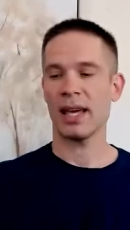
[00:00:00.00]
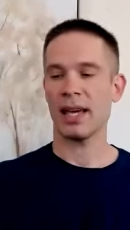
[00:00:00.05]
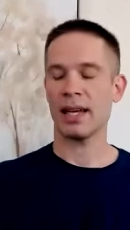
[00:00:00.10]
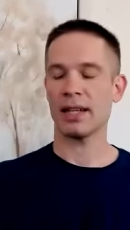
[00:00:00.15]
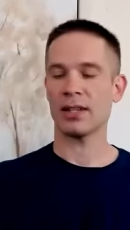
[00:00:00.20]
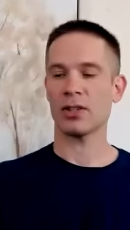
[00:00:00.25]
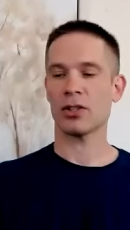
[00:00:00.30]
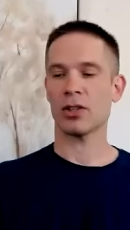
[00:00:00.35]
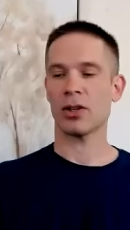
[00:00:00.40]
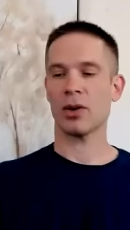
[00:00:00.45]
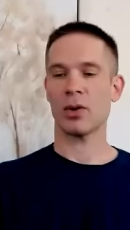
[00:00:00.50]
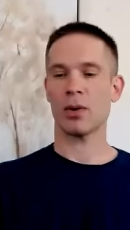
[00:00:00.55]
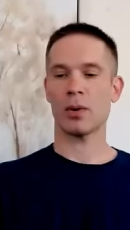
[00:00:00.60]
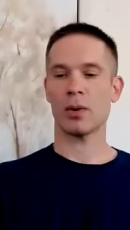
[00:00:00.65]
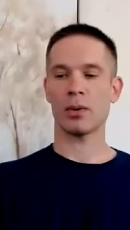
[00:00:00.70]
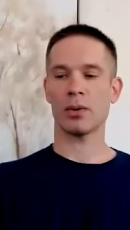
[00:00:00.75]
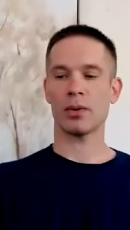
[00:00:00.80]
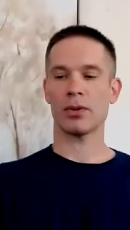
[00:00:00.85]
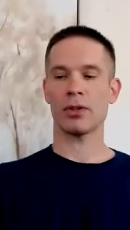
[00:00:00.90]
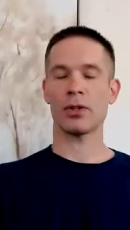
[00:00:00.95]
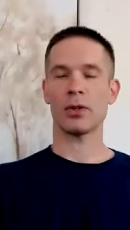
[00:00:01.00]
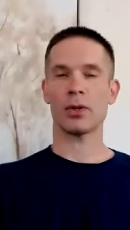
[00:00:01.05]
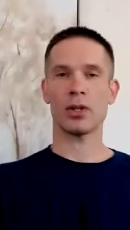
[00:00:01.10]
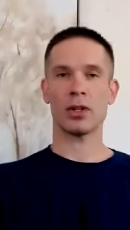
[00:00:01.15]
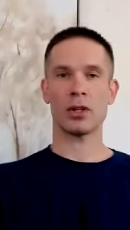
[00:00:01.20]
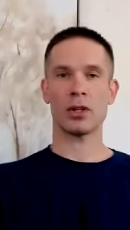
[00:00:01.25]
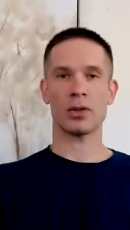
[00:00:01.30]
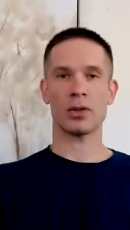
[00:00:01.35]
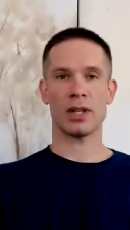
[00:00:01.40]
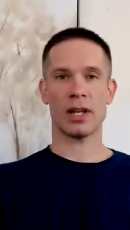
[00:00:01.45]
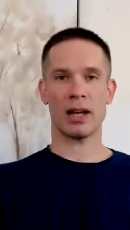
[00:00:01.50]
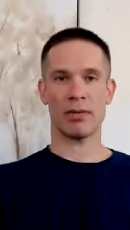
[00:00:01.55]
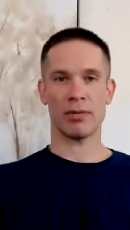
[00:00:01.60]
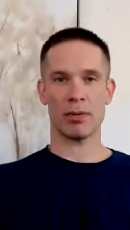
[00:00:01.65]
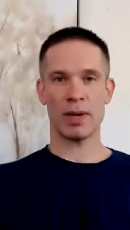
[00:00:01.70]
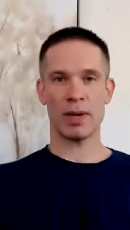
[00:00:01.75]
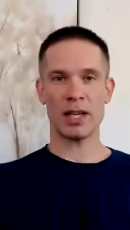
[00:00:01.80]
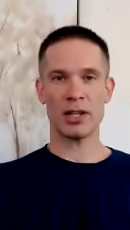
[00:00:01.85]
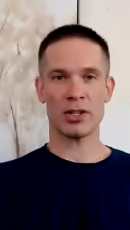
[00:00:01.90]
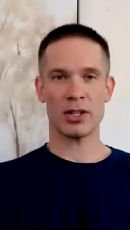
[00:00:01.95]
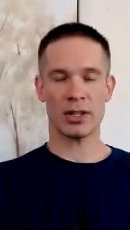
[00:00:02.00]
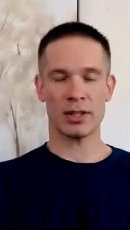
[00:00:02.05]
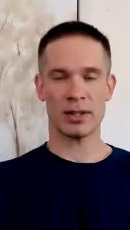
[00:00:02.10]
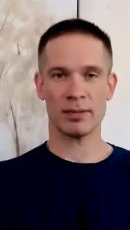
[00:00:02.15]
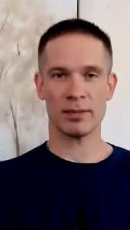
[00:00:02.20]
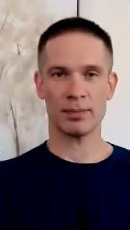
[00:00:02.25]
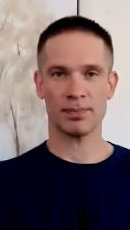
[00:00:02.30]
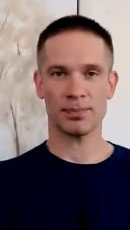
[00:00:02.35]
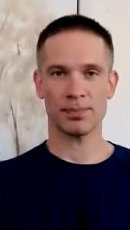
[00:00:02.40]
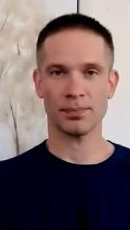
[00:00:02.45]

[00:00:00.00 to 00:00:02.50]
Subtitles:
And so you can use an affirmation